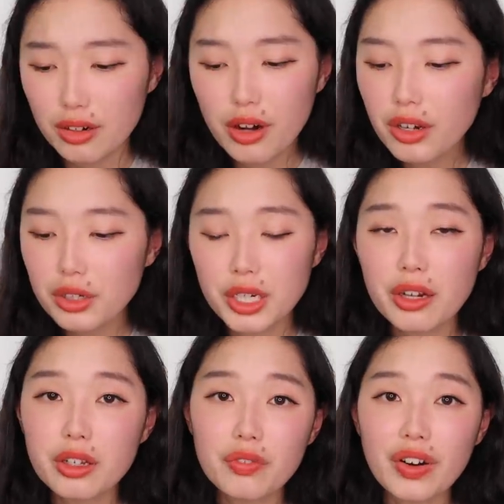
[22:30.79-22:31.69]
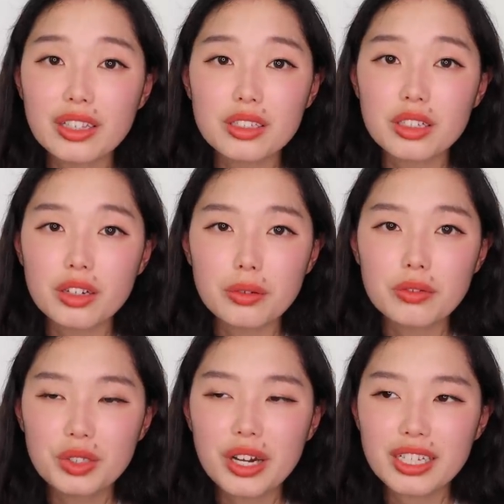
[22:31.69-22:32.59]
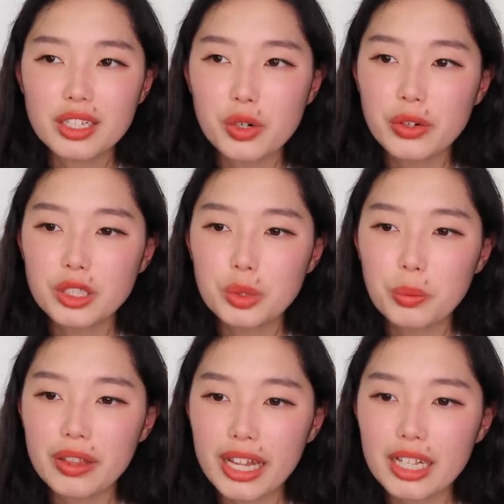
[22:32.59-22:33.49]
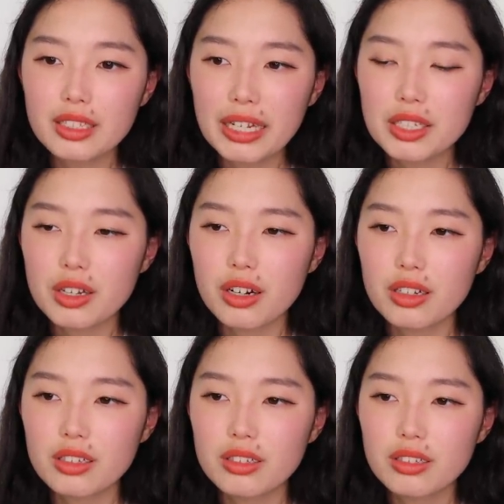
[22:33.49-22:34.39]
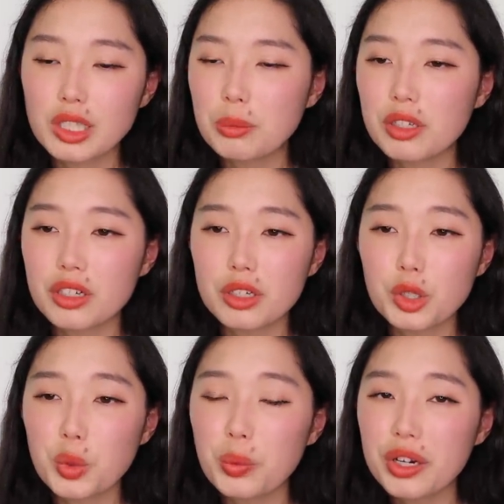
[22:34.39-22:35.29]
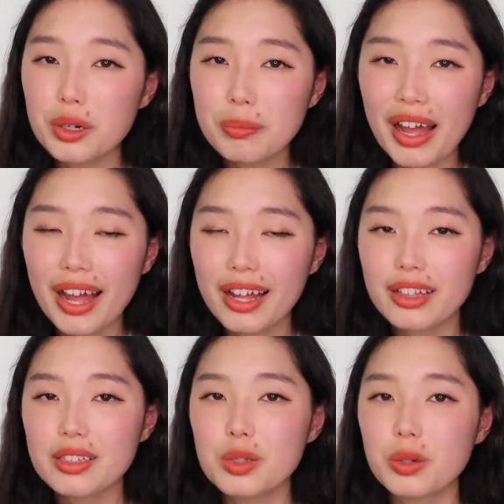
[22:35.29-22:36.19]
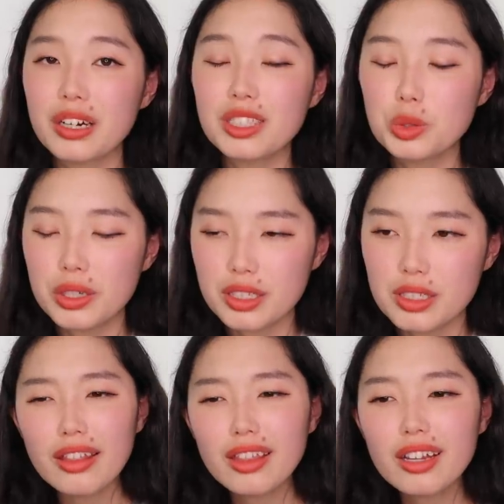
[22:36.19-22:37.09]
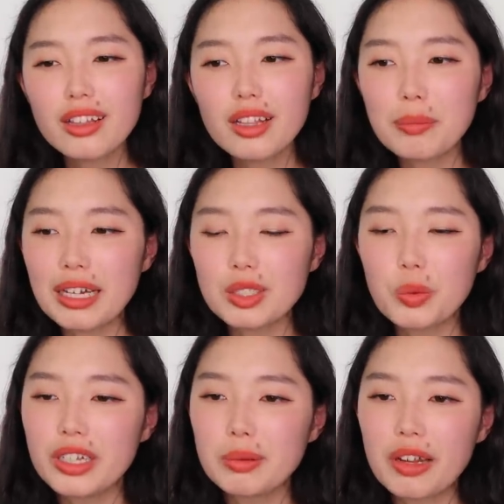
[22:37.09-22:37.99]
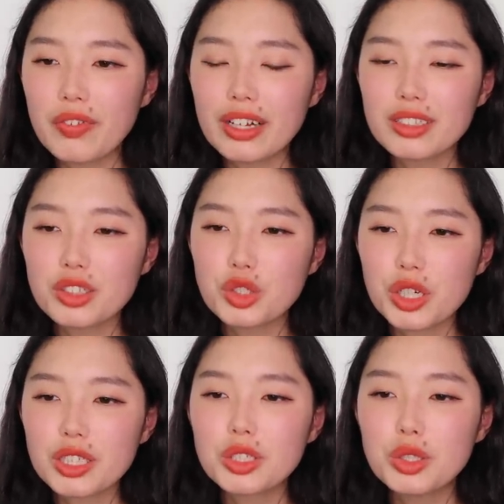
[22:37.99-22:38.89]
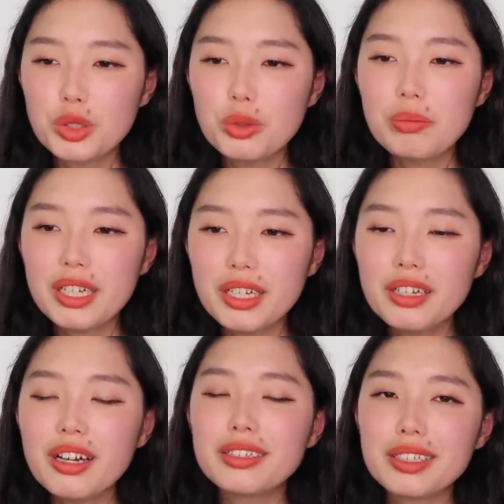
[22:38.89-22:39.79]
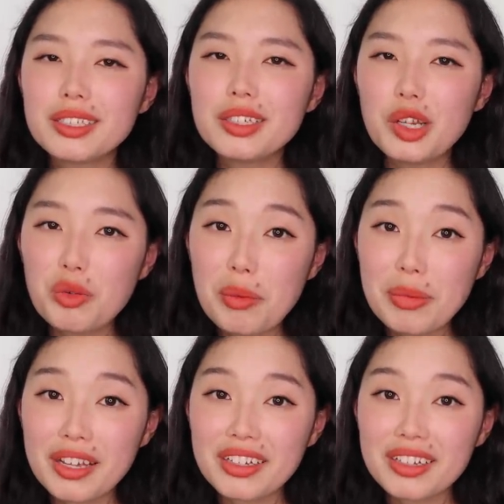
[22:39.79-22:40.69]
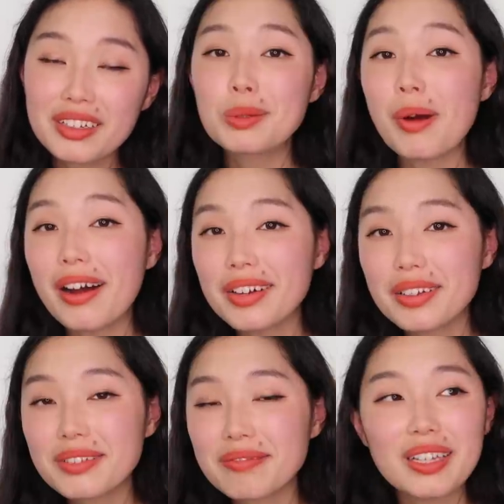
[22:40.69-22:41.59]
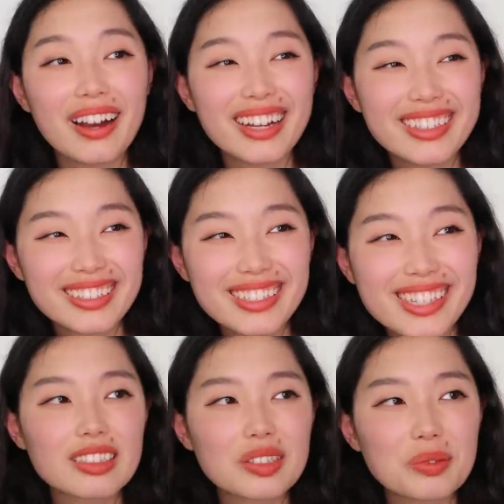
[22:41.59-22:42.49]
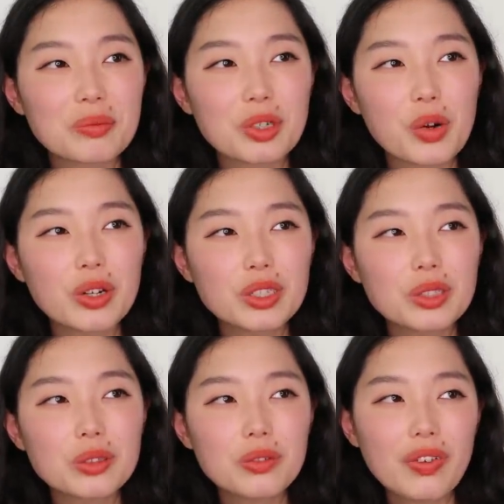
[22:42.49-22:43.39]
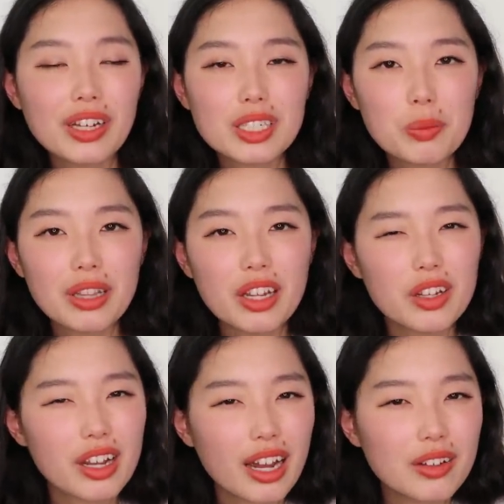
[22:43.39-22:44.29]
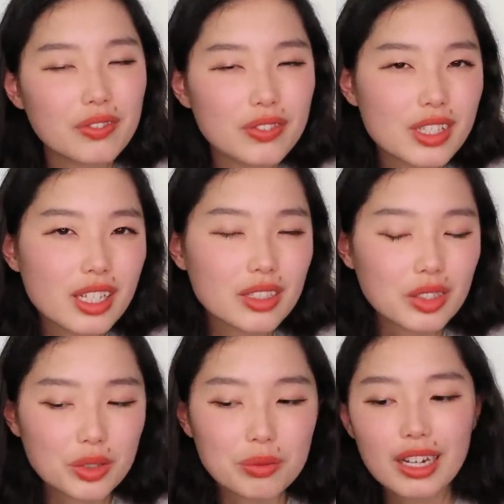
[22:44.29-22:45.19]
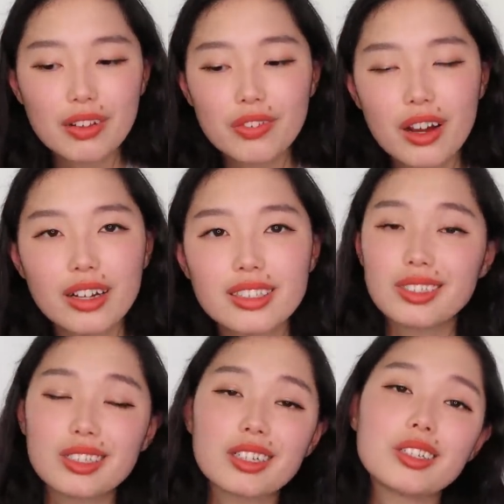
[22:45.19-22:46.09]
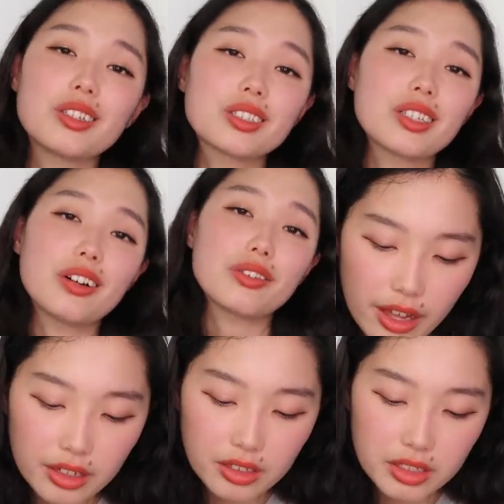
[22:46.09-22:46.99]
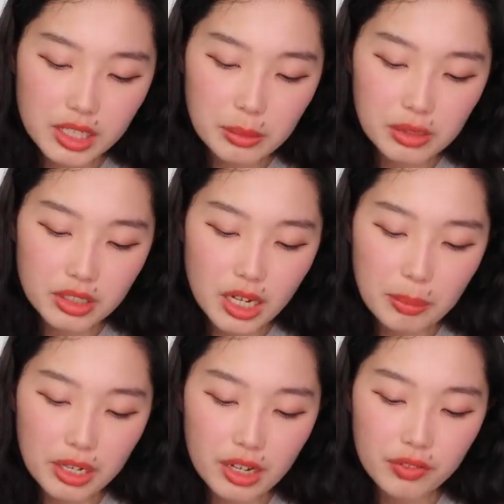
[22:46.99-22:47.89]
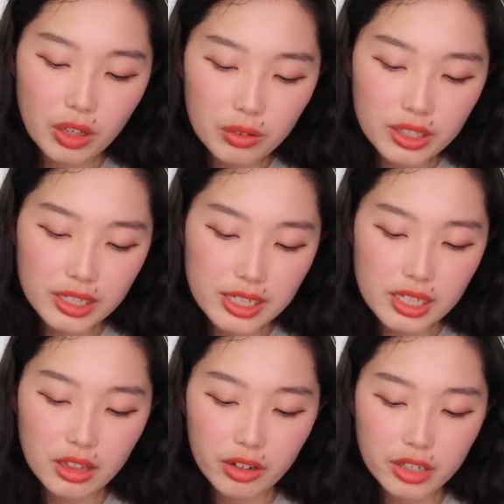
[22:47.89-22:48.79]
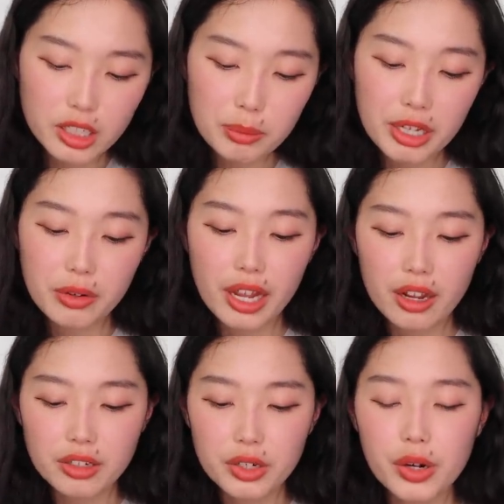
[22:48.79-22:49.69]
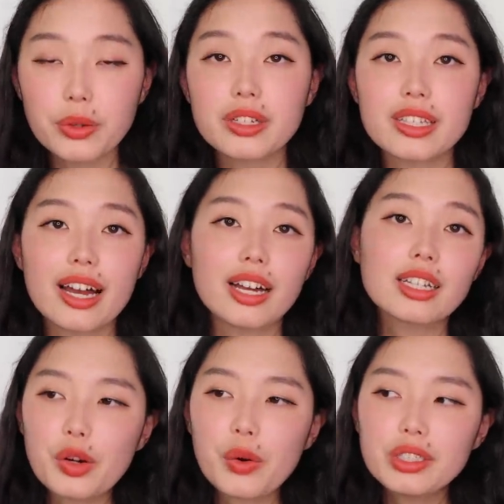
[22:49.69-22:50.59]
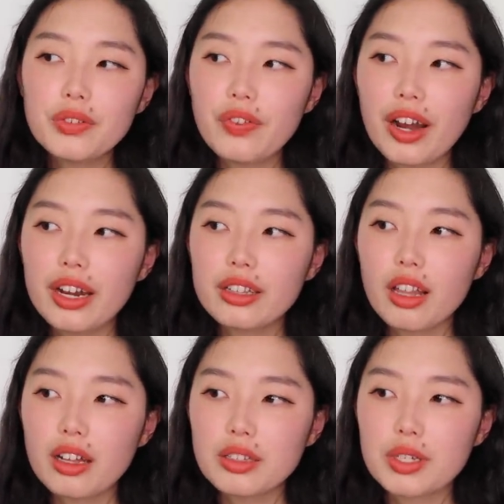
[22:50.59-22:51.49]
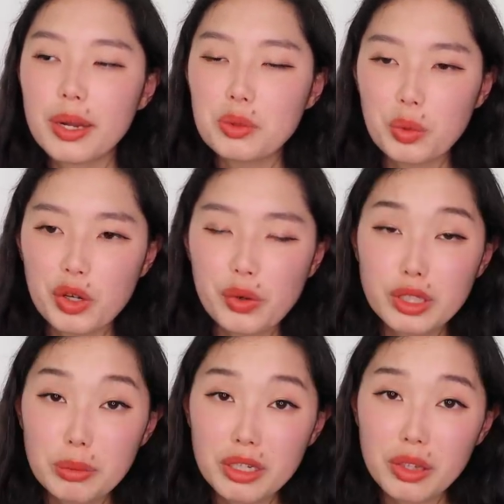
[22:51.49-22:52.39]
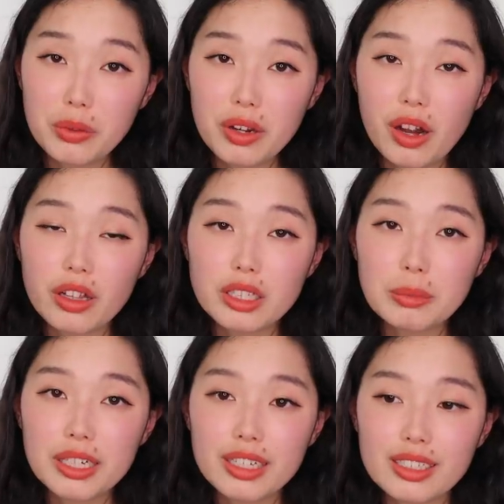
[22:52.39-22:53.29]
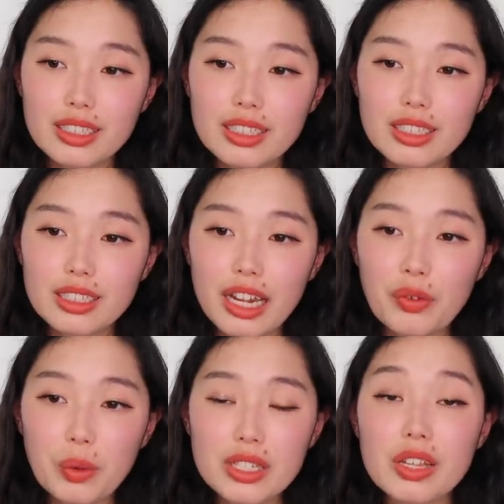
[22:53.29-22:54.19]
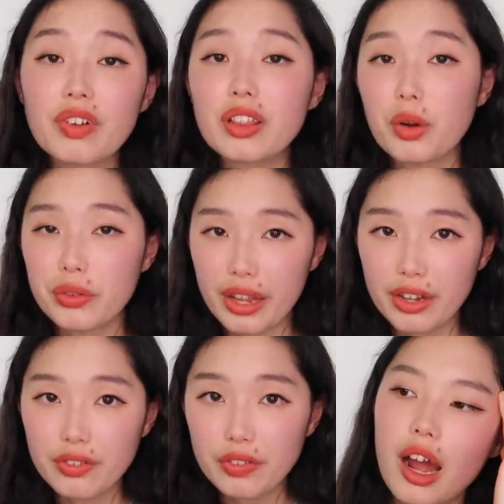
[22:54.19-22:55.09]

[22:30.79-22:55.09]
They're not your childhood friends, you know? You guys are going to relate based on similar career paths or interests. I think the best way to make friends is just to be a decent human being, smile, be nice, you know? You're going to find someone that you can kind of stick to, and if not, stick to yourself. Another similar topic of loneliness and learning to be okay on your own is that you're going to find lots of times where you're going to be alone in college because everyone's living their own life.